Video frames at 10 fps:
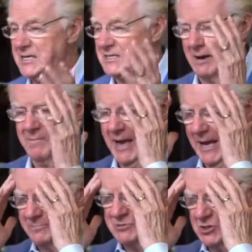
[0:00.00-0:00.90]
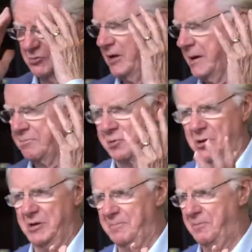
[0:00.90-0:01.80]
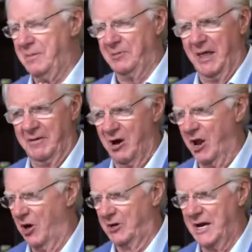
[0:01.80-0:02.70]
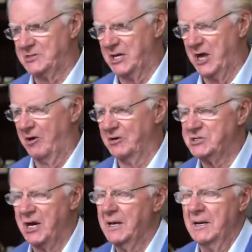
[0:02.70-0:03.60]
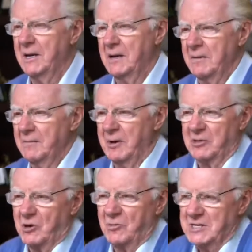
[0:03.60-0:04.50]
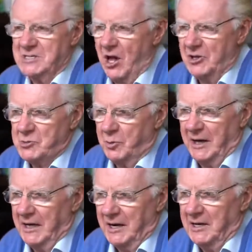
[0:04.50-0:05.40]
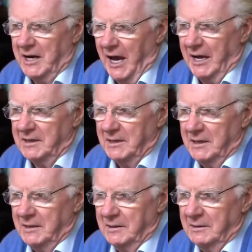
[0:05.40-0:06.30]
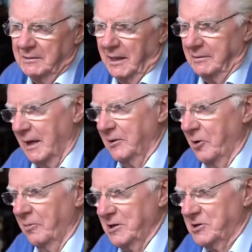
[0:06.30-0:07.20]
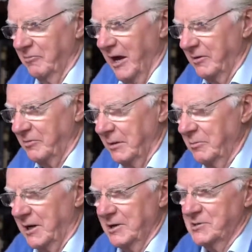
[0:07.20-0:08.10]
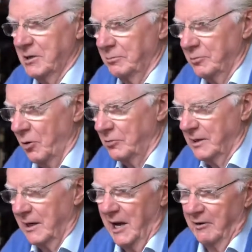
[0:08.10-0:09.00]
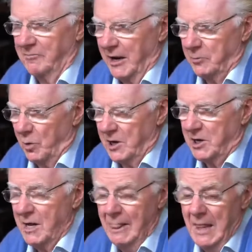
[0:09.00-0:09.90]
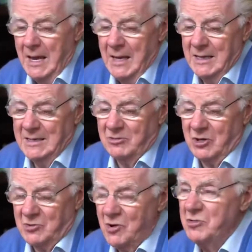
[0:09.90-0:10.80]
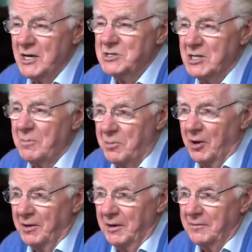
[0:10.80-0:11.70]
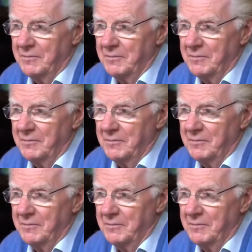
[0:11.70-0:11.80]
some absolutely brilliant people, they've got all kinds of knowledge, but their results wouldn't indicate that they know much of anything because they're broke, they can't find work, and yet the truth is they're brilliant.